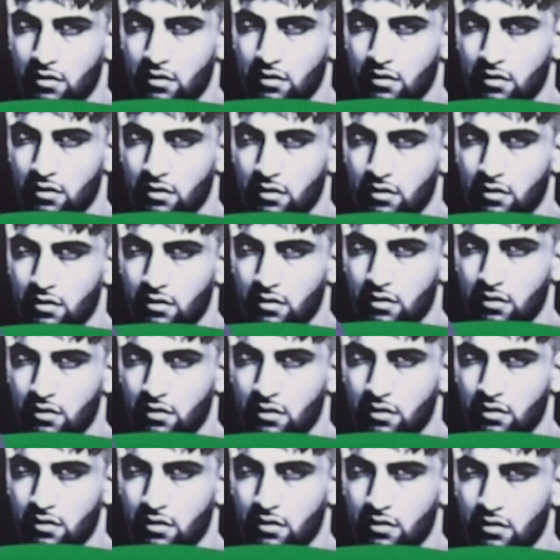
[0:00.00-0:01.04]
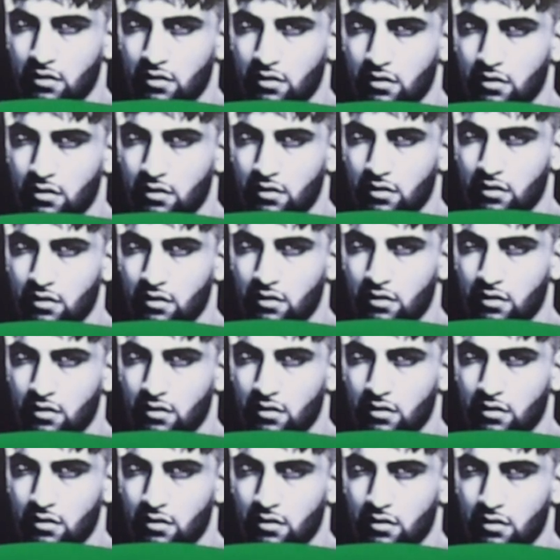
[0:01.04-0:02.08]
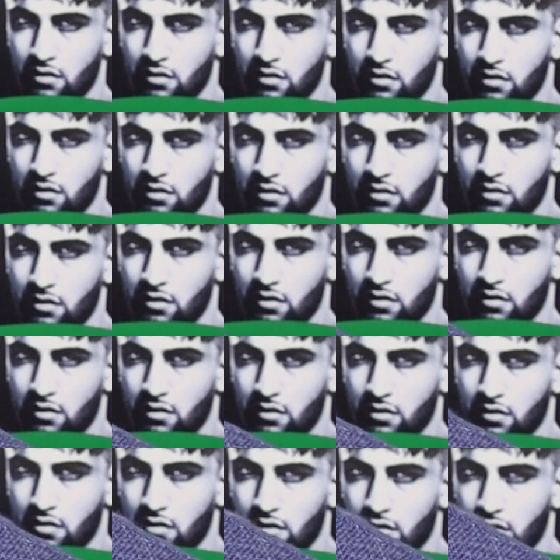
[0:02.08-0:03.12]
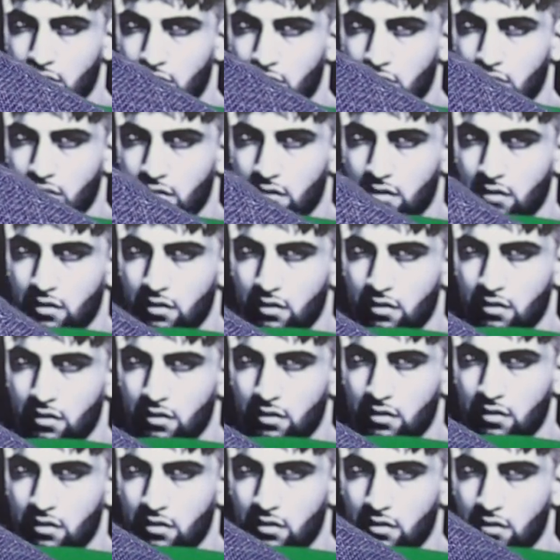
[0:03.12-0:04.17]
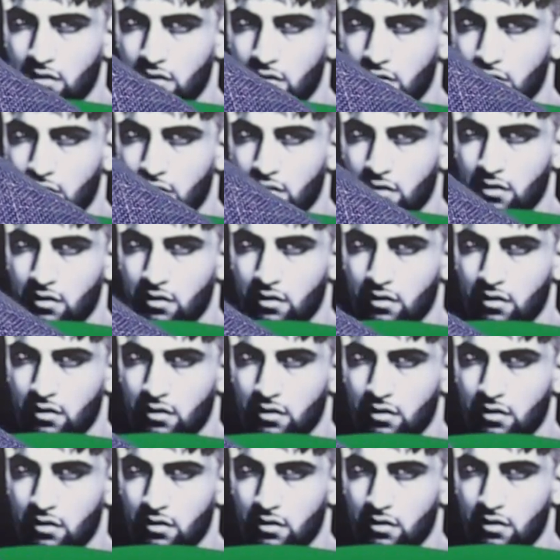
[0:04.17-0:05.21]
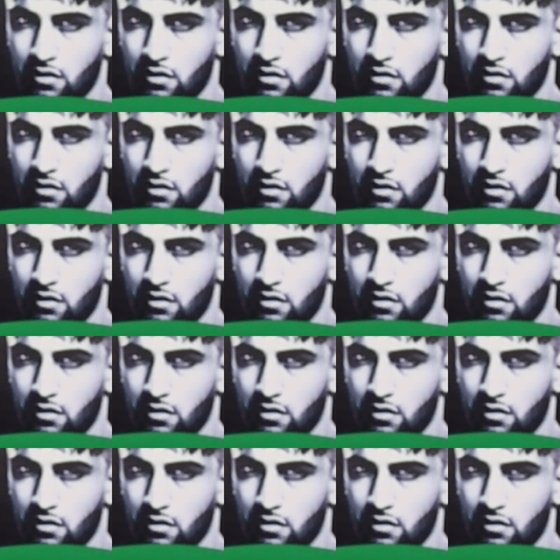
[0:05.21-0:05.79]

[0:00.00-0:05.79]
(silent)